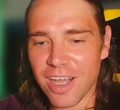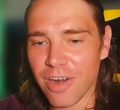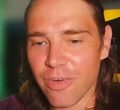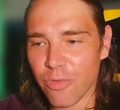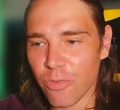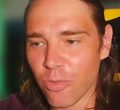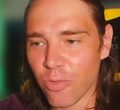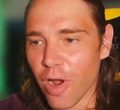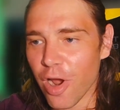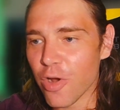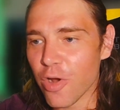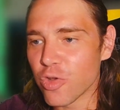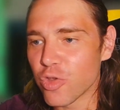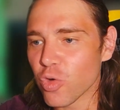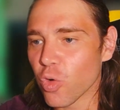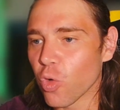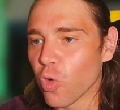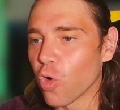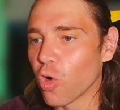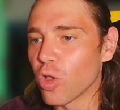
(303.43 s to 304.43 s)
wrote
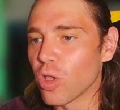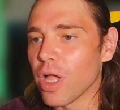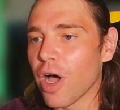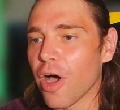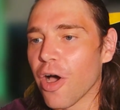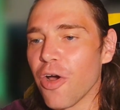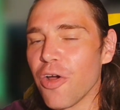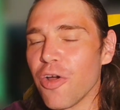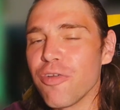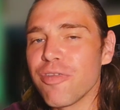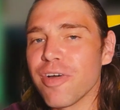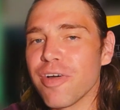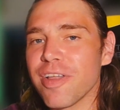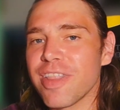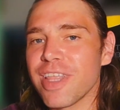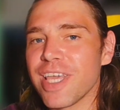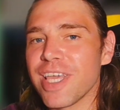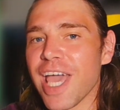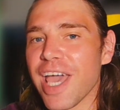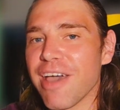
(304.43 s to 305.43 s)
all over the